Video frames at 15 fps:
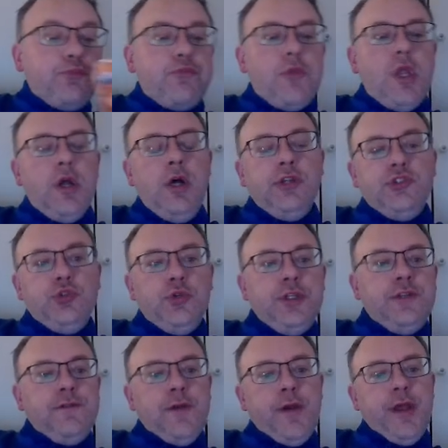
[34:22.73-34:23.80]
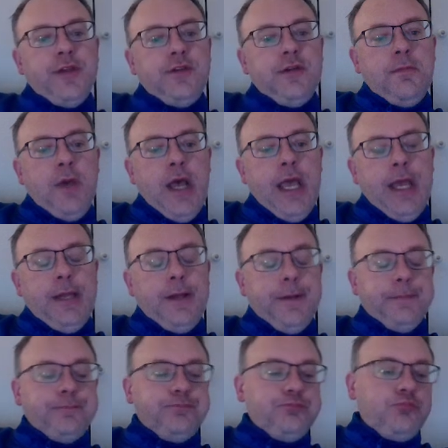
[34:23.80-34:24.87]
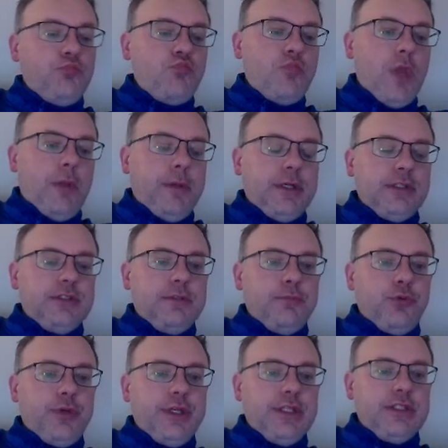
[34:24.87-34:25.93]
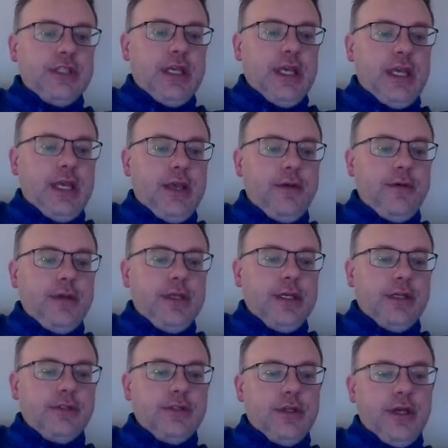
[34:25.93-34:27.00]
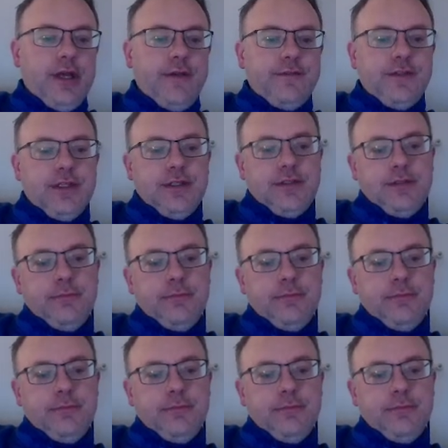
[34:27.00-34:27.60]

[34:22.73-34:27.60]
I saw this variation in my head, because the point is that here he goes knight f6,